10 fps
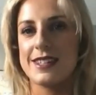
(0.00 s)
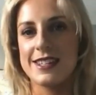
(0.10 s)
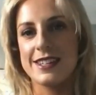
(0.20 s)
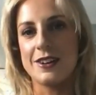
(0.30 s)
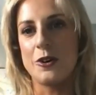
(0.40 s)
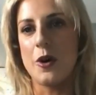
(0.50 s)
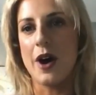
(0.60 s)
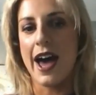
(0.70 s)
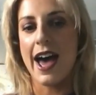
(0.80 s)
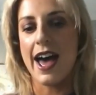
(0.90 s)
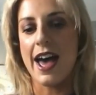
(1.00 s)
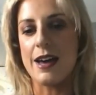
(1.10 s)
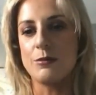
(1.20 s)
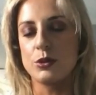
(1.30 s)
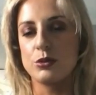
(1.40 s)
So
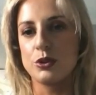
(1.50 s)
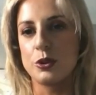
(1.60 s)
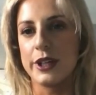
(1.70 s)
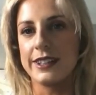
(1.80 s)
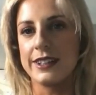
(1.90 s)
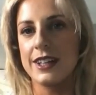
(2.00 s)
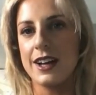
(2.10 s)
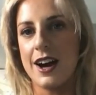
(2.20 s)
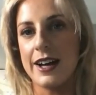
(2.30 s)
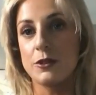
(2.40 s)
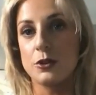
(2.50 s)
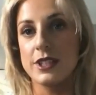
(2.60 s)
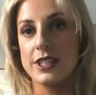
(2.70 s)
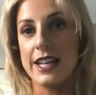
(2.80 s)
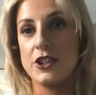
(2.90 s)
Rowan, I'm going
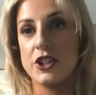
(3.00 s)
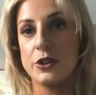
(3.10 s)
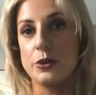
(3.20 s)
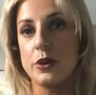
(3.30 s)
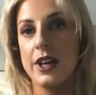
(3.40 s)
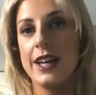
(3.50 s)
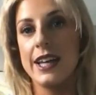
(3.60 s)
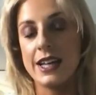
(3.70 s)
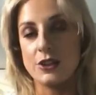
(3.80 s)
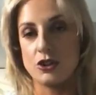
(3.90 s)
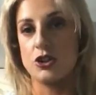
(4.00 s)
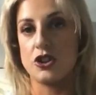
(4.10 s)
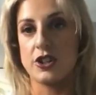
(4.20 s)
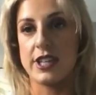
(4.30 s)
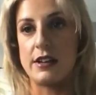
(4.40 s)
to let you introduce
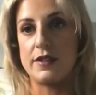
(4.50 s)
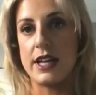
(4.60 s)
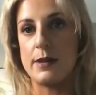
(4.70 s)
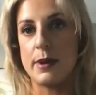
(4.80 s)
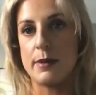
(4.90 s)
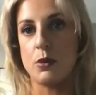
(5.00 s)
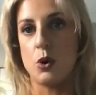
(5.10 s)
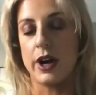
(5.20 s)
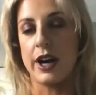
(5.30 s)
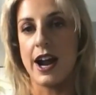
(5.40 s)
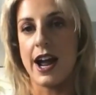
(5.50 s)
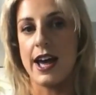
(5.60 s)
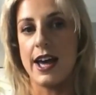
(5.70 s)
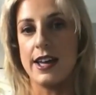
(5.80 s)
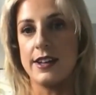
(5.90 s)
yourself a little bit more,
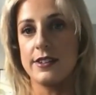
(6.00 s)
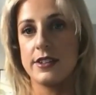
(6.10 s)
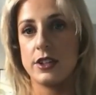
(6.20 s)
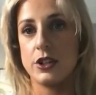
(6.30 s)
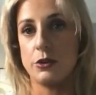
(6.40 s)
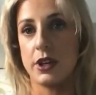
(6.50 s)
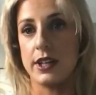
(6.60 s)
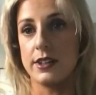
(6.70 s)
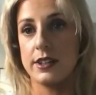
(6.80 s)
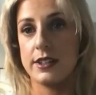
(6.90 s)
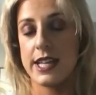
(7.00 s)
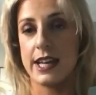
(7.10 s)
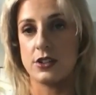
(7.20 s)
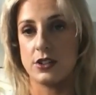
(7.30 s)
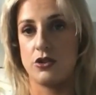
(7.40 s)
and you can
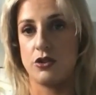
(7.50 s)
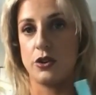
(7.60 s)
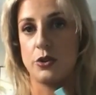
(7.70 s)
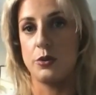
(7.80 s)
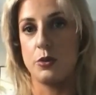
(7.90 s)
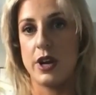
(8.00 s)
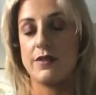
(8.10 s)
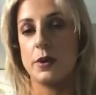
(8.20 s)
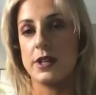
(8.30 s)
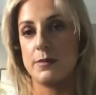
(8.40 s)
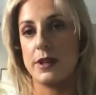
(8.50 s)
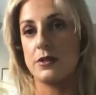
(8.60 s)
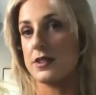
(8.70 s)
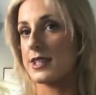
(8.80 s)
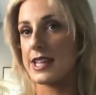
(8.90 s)
take us through whatever you want to speak to
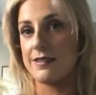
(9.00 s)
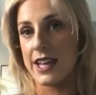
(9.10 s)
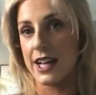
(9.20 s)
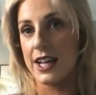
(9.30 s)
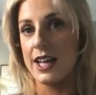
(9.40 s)
us this evening.